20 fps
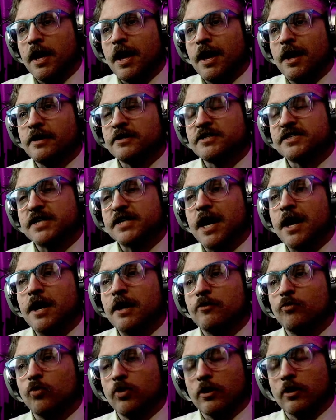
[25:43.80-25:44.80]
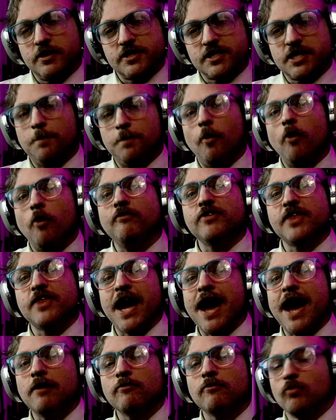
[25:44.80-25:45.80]
And instead, we're going to skip over
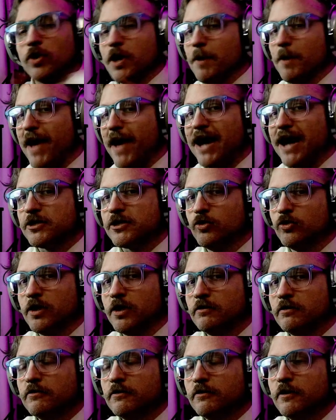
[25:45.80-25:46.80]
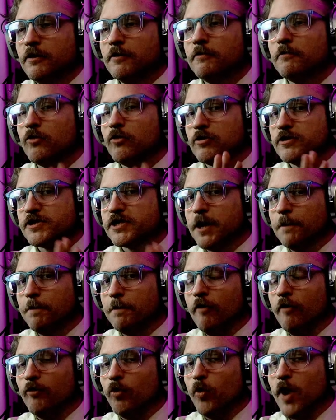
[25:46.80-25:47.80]
that. We'll get back to it. We're
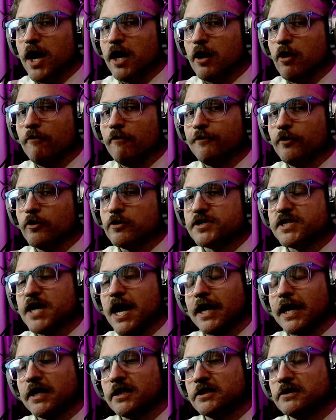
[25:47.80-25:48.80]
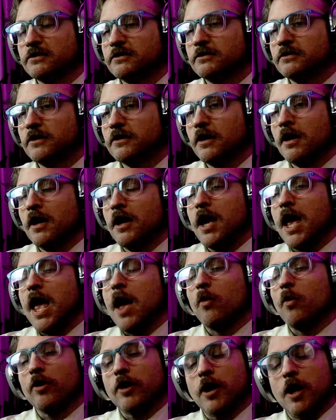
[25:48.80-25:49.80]
skipping over Waco for a second,
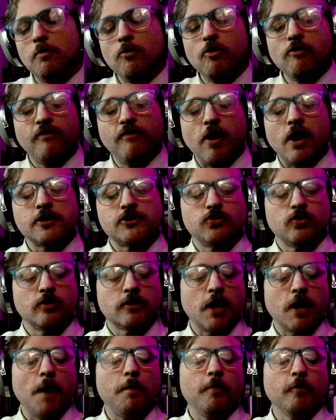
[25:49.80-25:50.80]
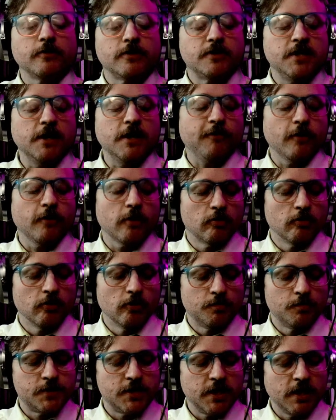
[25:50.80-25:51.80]
and we're going to move on to a couple different
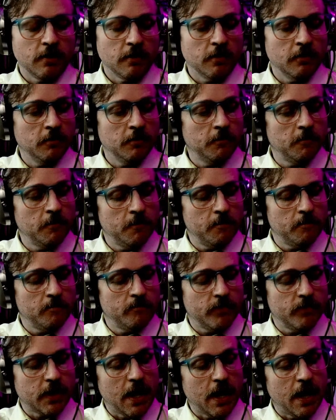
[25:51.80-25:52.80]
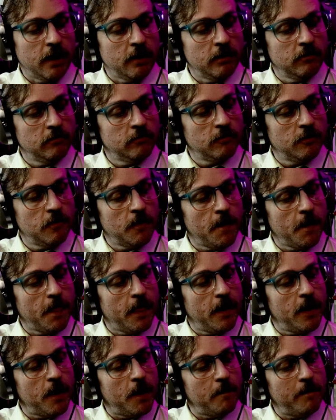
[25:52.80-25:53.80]
groups here, okay,
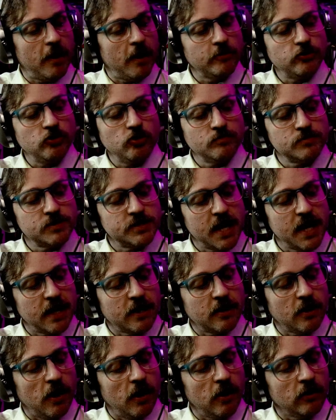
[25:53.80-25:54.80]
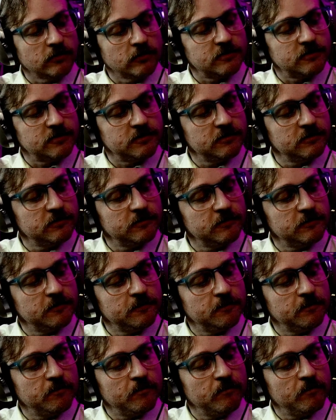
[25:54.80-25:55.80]
about doomsday cults.
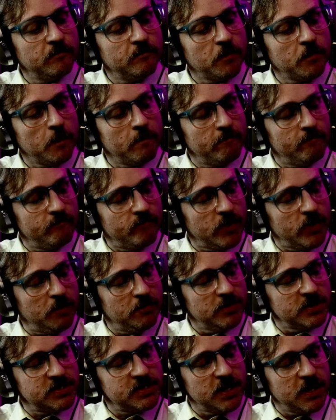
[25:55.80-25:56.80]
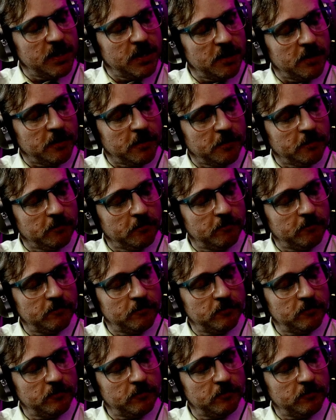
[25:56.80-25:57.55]
Let me see here.